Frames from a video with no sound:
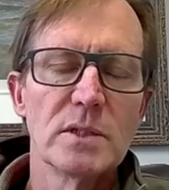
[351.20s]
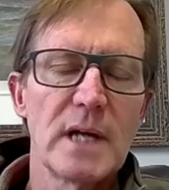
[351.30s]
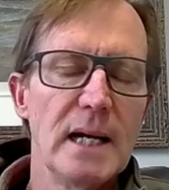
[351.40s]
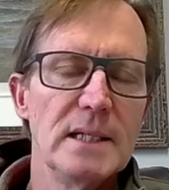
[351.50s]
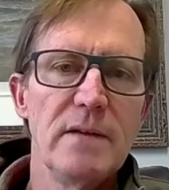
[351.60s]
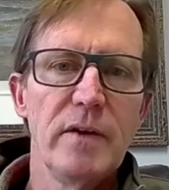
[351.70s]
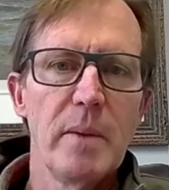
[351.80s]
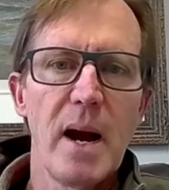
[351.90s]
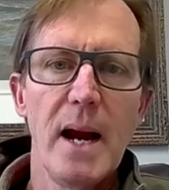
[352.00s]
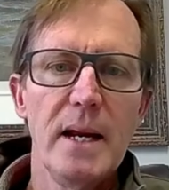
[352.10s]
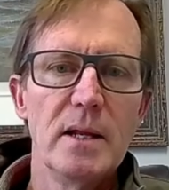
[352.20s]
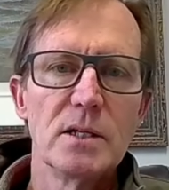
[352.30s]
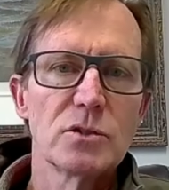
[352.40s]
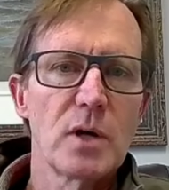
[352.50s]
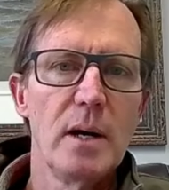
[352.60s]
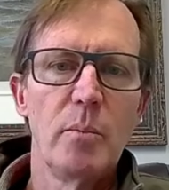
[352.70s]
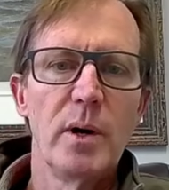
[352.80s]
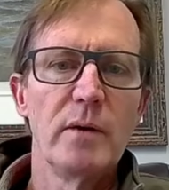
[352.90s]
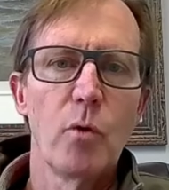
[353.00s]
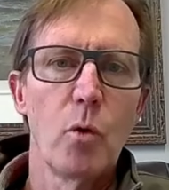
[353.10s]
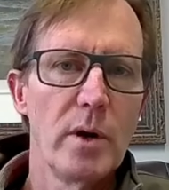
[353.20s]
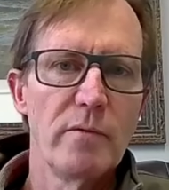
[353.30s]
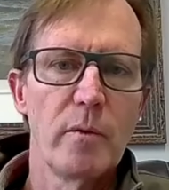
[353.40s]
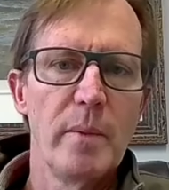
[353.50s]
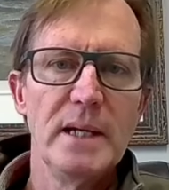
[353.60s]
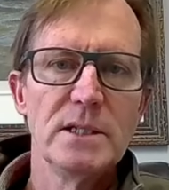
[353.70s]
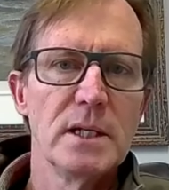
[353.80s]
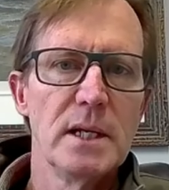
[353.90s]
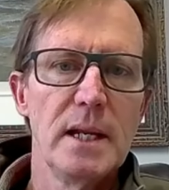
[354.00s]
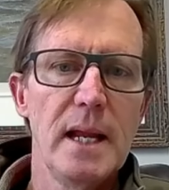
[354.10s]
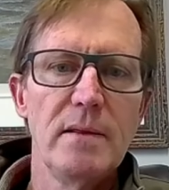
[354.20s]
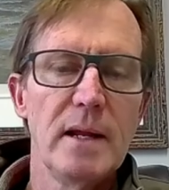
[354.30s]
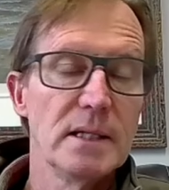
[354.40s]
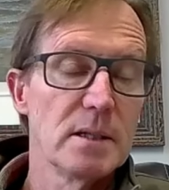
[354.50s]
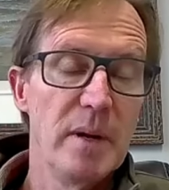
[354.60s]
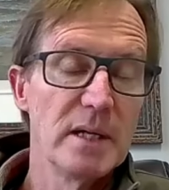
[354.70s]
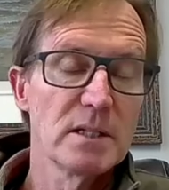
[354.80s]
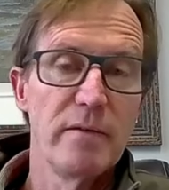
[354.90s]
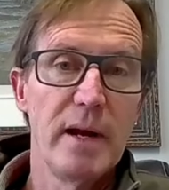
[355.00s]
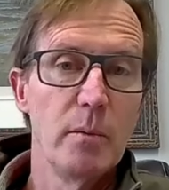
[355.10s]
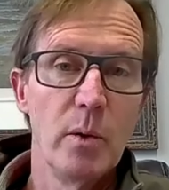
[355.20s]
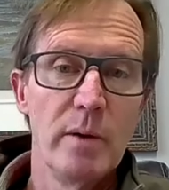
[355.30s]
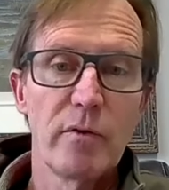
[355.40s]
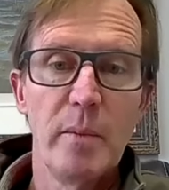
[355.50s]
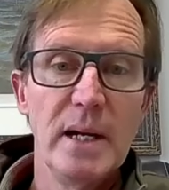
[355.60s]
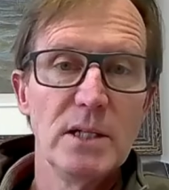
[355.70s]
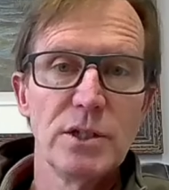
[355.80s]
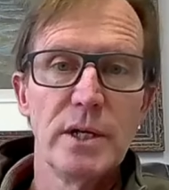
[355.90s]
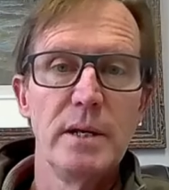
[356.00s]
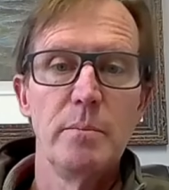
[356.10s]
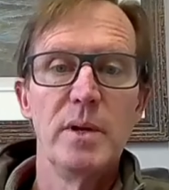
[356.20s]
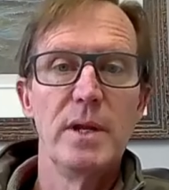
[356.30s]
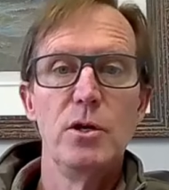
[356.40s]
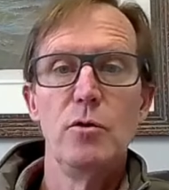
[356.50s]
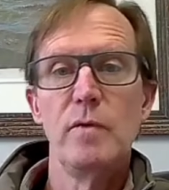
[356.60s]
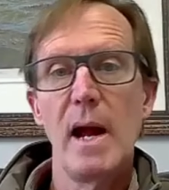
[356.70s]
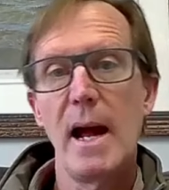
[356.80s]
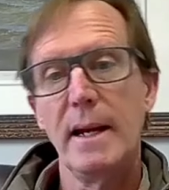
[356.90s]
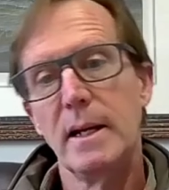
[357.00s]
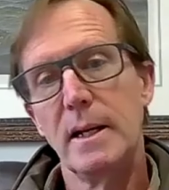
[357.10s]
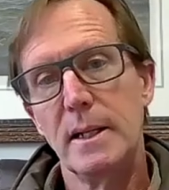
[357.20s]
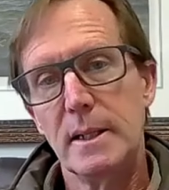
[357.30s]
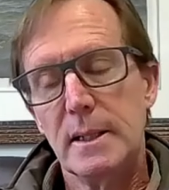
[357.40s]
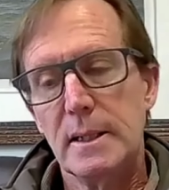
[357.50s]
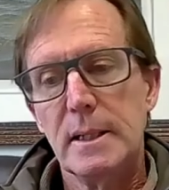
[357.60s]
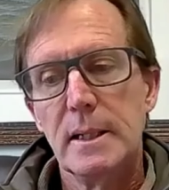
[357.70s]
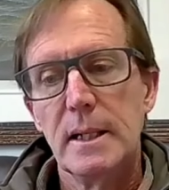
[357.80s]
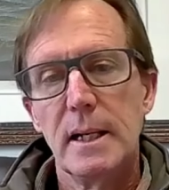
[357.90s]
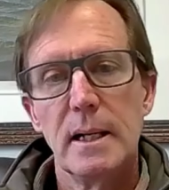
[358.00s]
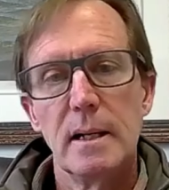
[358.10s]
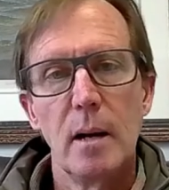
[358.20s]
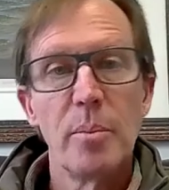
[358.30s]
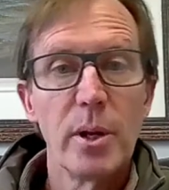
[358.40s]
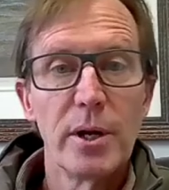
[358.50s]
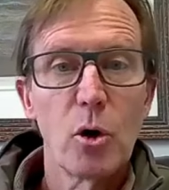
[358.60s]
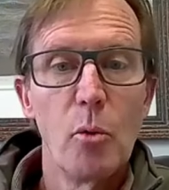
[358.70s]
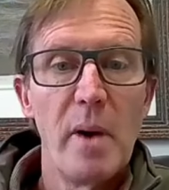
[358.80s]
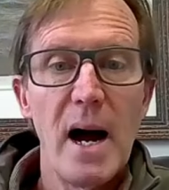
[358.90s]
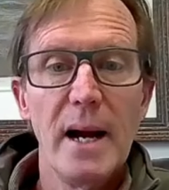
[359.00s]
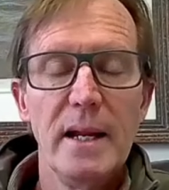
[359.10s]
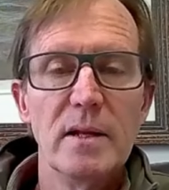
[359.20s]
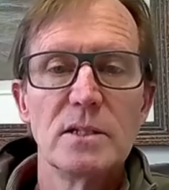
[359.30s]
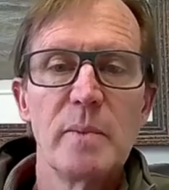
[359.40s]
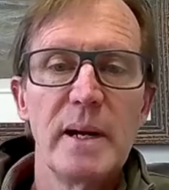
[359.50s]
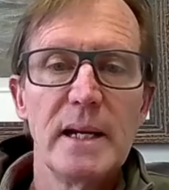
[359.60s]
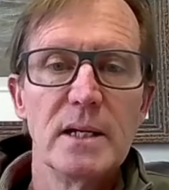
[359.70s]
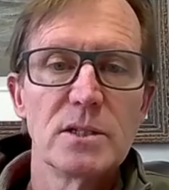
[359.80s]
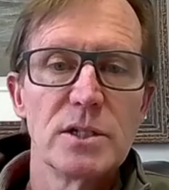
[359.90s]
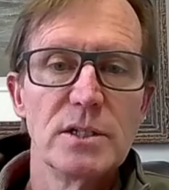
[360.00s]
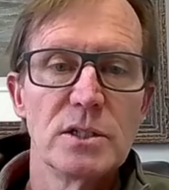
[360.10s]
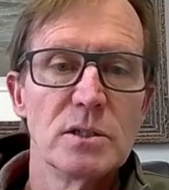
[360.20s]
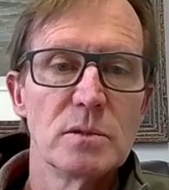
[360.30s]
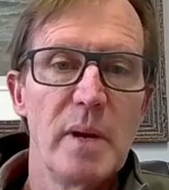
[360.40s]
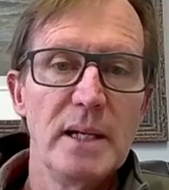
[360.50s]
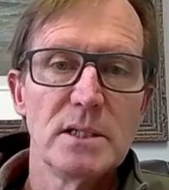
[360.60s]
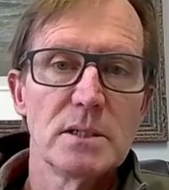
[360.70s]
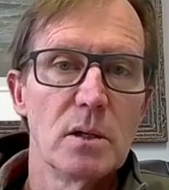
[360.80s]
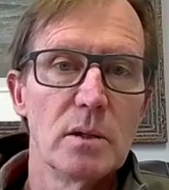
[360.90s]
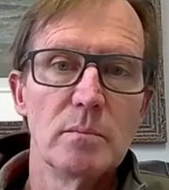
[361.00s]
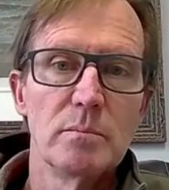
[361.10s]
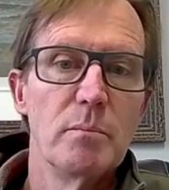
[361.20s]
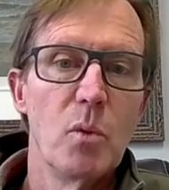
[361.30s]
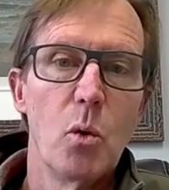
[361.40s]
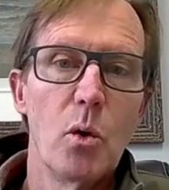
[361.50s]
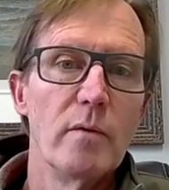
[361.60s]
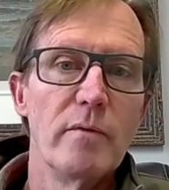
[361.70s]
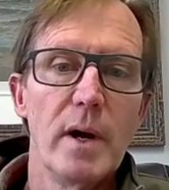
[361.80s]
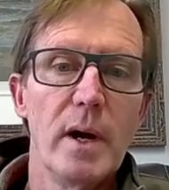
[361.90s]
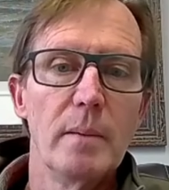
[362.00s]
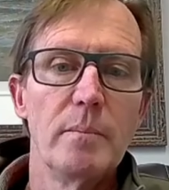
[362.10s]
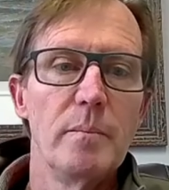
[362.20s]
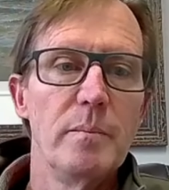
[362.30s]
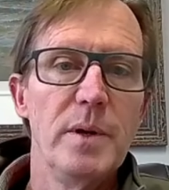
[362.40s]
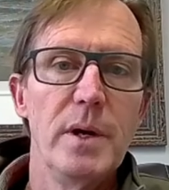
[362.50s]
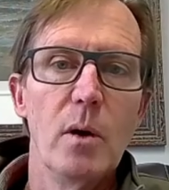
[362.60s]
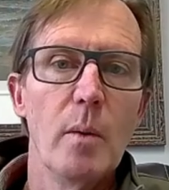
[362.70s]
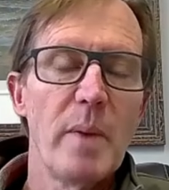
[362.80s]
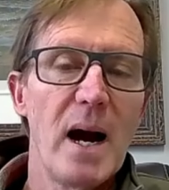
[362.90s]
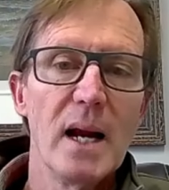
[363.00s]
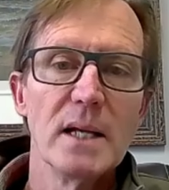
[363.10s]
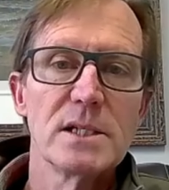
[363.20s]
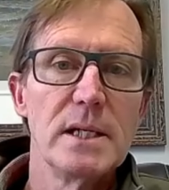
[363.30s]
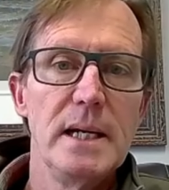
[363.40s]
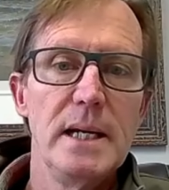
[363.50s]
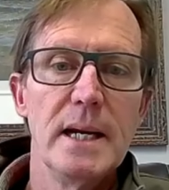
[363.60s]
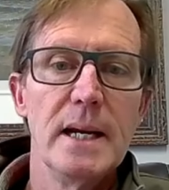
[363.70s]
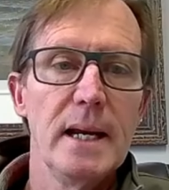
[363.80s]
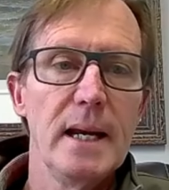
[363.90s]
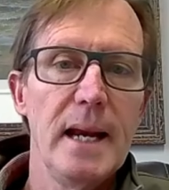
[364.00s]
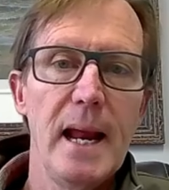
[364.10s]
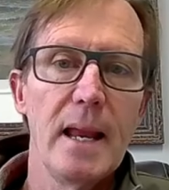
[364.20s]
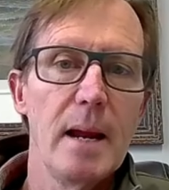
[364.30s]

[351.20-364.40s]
scientific body that's trying to bring forward information that they think is the best available information, but then you've got a political body that's making decisions based on more of a policy and how